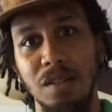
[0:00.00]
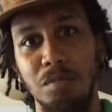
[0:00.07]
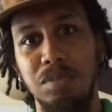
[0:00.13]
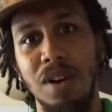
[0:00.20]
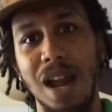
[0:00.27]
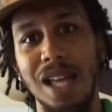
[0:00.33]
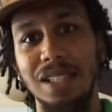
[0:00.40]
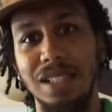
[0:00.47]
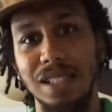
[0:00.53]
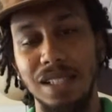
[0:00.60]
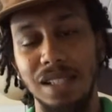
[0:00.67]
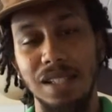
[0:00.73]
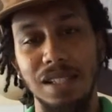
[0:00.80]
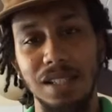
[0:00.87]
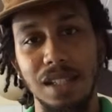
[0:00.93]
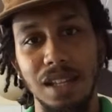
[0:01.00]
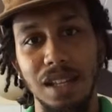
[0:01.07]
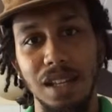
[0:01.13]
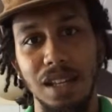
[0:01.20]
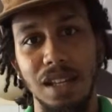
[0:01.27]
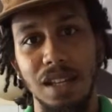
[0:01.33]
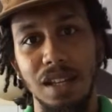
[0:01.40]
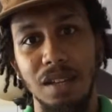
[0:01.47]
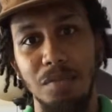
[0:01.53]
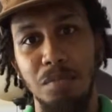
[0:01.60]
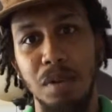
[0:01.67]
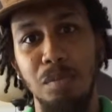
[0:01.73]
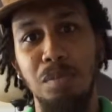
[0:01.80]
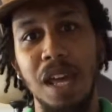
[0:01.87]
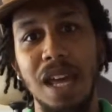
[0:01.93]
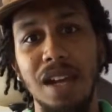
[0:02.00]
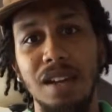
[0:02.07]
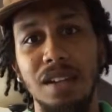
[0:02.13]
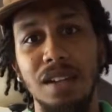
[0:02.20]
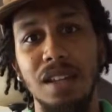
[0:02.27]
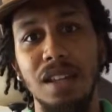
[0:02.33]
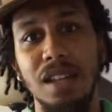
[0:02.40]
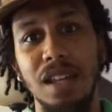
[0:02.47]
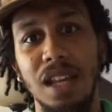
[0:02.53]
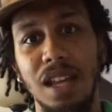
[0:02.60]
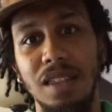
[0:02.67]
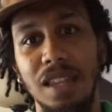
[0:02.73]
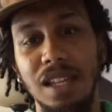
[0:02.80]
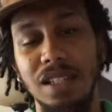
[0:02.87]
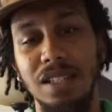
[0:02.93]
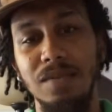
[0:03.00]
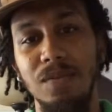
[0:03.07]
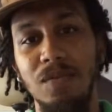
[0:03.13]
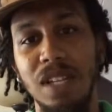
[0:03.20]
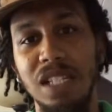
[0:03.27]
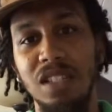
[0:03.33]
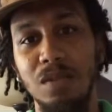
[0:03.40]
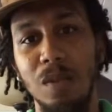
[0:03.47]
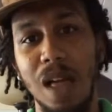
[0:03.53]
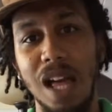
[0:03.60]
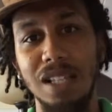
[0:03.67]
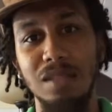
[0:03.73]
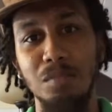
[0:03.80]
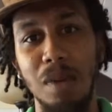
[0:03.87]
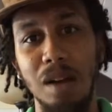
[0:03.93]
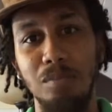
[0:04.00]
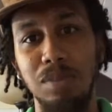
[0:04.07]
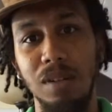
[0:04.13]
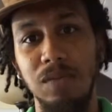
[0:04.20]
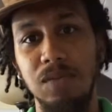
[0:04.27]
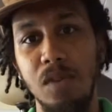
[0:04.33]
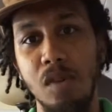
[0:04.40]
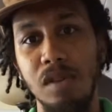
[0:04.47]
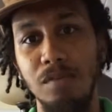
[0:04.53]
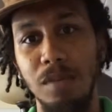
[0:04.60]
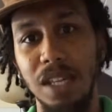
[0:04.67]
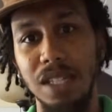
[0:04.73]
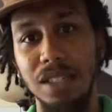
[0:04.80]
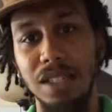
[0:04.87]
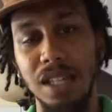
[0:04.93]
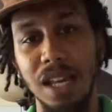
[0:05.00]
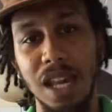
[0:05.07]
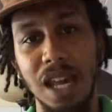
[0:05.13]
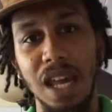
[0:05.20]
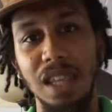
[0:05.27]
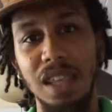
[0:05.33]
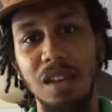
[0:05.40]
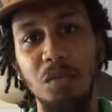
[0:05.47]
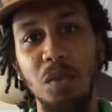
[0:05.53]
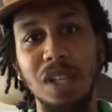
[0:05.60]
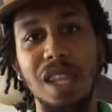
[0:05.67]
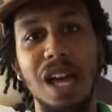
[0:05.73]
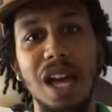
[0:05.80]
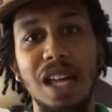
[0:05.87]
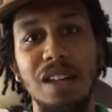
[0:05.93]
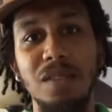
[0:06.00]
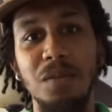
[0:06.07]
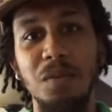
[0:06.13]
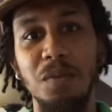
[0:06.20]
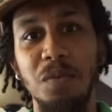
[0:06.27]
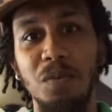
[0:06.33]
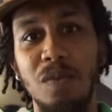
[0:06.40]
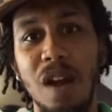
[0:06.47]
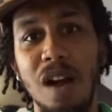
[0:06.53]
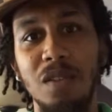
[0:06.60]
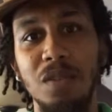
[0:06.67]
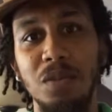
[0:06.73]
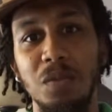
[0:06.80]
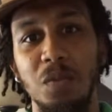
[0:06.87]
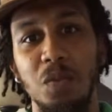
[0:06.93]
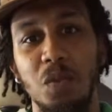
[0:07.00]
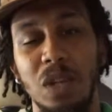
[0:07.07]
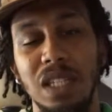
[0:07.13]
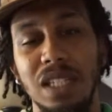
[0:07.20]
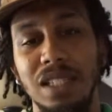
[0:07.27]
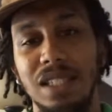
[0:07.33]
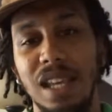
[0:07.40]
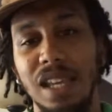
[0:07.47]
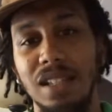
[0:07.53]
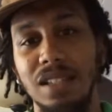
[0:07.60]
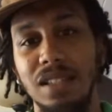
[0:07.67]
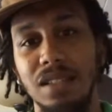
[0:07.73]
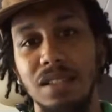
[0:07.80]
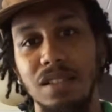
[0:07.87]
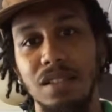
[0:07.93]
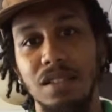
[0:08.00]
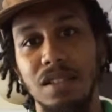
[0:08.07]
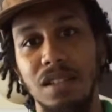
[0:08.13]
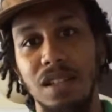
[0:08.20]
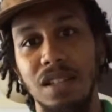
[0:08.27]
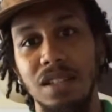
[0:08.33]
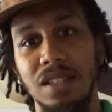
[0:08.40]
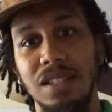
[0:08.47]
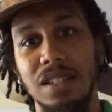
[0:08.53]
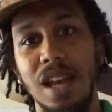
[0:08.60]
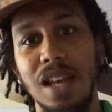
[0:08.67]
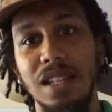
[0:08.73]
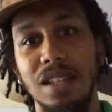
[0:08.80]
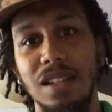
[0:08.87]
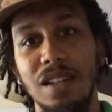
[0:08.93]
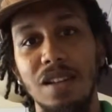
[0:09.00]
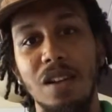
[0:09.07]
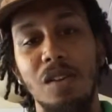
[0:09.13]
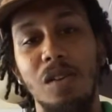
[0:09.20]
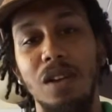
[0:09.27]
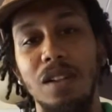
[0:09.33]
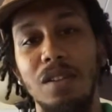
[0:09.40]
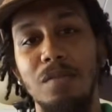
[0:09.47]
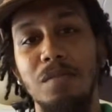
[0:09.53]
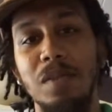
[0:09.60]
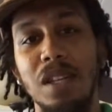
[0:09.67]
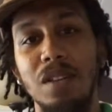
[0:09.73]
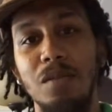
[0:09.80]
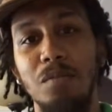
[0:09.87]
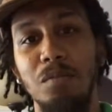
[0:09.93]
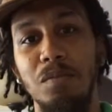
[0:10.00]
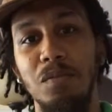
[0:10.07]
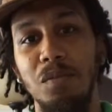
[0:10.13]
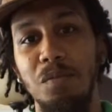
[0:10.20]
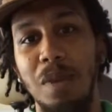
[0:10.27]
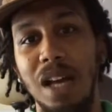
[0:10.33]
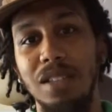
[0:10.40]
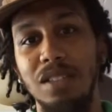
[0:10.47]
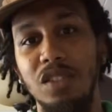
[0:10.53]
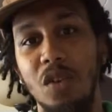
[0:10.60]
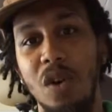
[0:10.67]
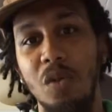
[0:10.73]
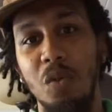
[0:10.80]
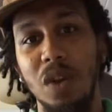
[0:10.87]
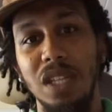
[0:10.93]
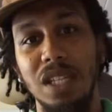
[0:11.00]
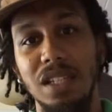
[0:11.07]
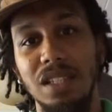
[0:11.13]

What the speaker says: practice, prepare, and then visualize my performance. And then when I rock what it takes and stunt on them by doing what